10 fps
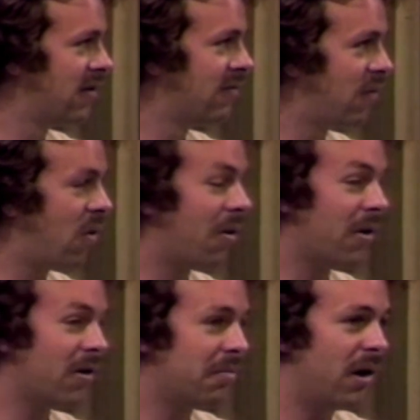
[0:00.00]
For a
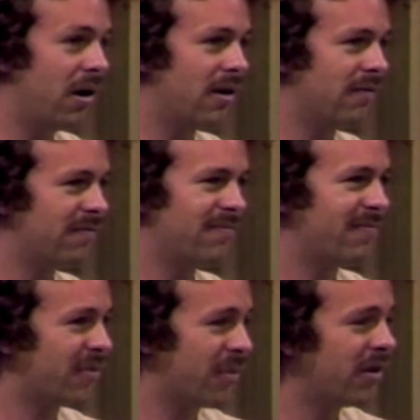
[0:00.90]
good period of
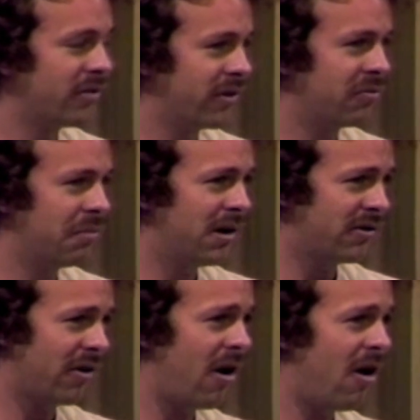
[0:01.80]
3 to 6
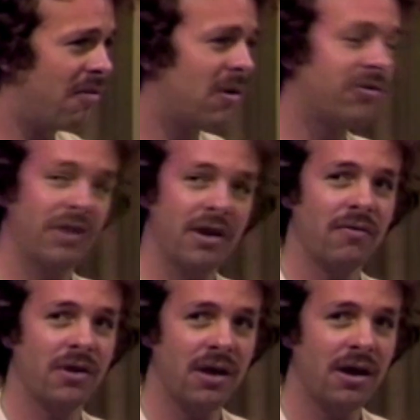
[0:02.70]
months, almost
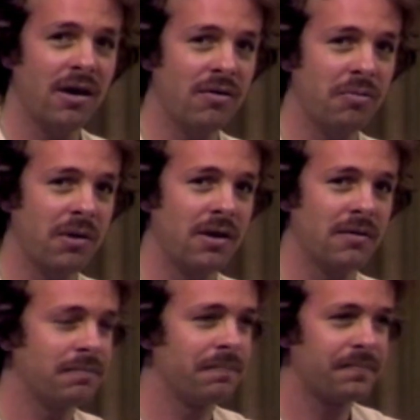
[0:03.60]
every day we spent,
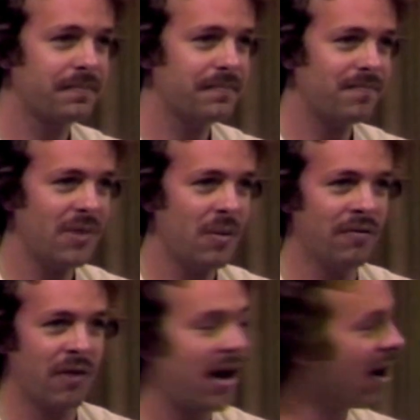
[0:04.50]
we
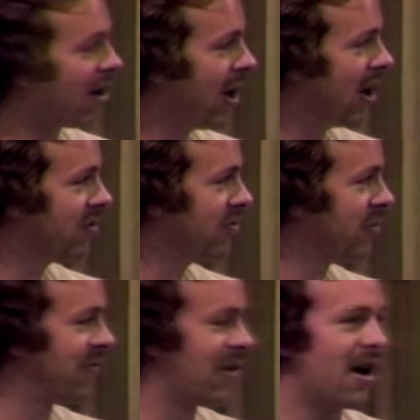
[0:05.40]
forgot our classes,
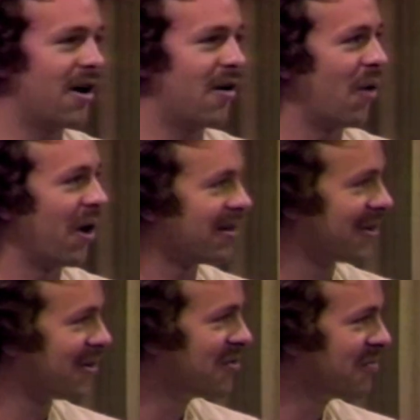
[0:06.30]
we forgot our work at the
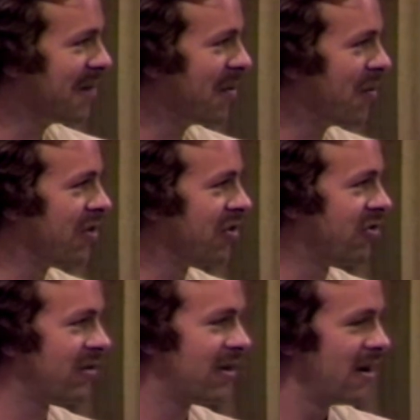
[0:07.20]
newspaper, we
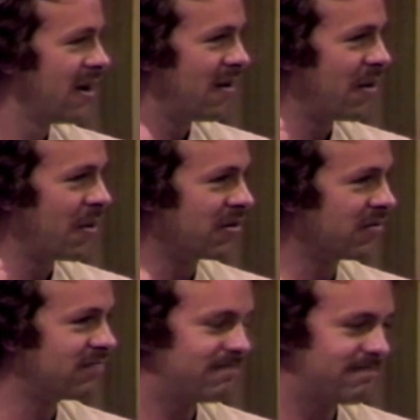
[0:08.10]
were
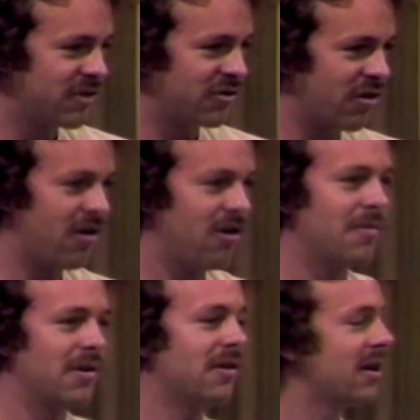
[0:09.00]

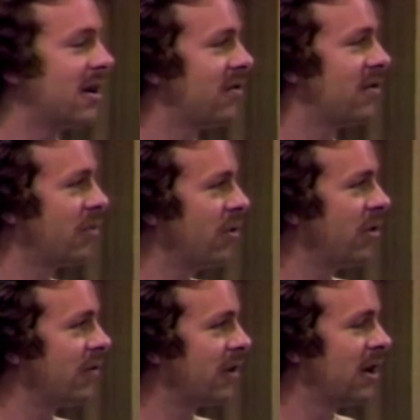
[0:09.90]
determined to get to the root
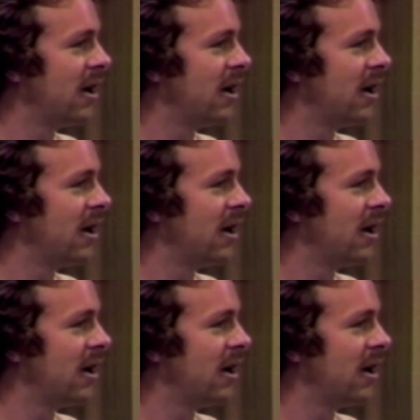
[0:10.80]
of it.